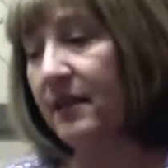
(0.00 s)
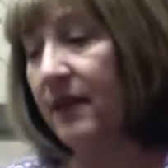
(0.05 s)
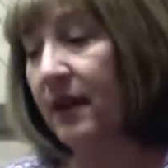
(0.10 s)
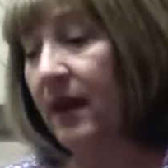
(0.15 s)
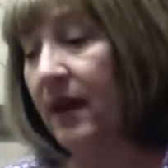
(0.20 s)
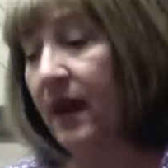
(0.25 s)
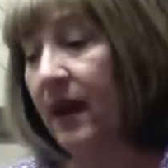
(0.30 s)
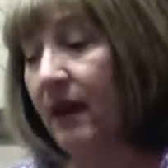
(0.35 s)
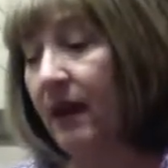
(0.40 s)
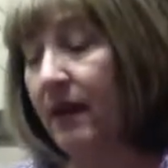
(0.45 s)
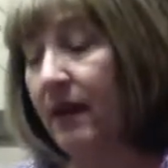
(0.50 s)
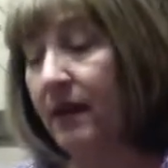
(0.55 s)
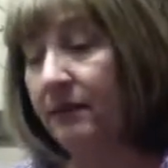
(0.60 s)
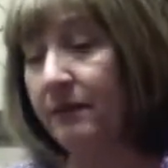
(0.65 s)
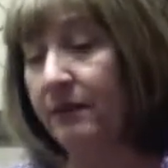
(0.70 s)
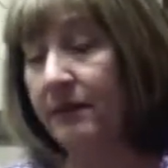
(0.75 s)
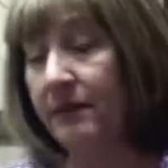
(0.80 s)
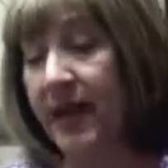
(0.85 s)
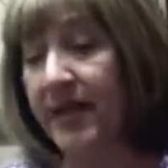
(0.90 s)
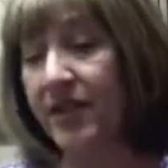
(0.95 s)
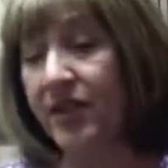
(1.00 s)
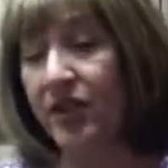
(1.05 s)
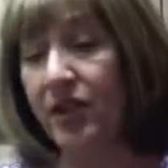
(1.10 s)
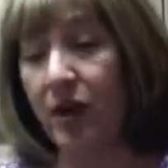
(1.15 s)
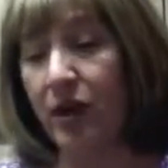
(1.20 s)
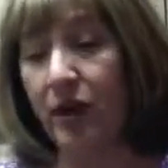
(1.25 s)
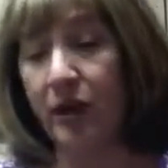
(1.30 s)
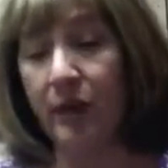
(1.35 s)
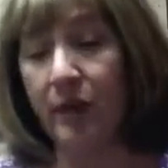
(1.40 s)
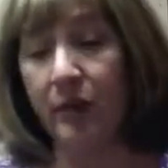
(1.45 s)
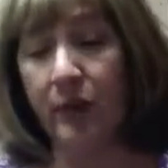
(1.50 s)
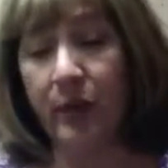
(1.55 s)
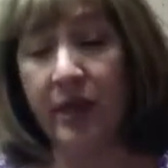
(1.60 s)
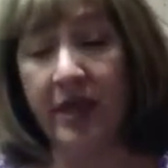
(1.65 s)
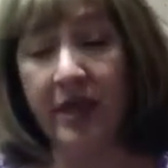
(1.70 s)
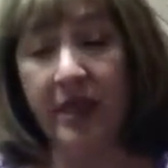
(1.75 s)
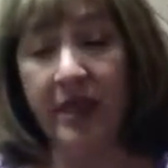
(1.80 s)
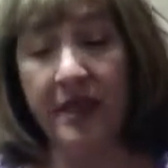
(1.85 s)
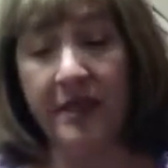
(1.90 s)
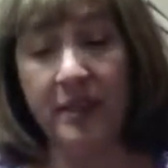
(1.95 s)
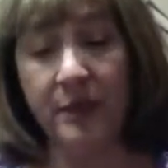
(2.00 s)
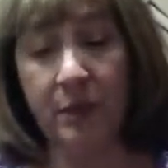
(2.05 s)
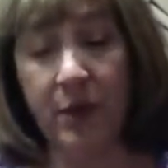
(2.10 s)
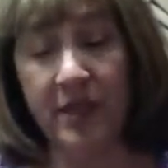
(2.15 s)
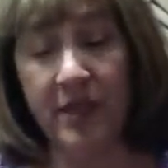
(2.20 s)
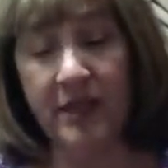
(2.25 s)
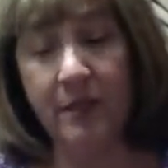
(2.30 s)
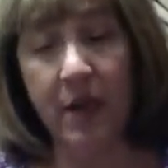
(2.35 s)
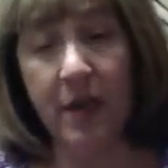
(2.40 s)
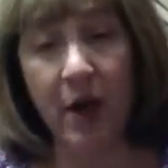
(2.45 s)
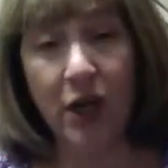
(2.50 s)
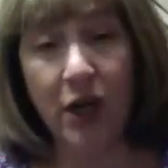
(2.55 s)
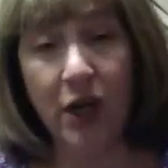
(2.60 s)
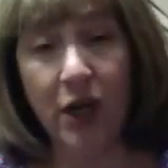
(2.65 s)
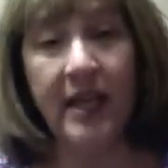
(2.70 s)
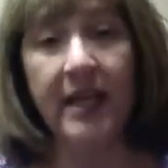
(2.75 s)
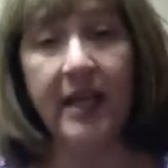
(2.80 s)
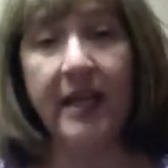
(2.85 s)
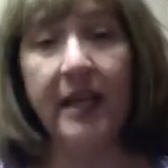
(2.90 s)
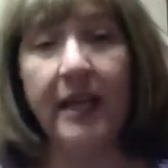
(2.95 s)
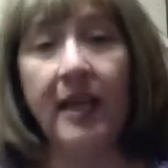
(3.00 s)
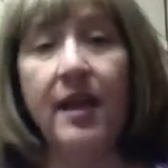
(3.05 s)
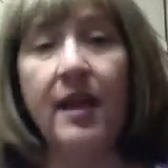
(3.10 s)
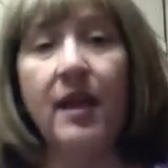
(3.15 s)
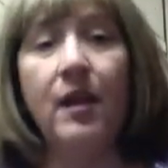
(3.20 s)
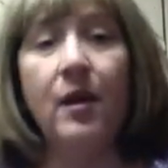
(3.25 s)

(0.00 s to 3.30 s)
I started with express marketing,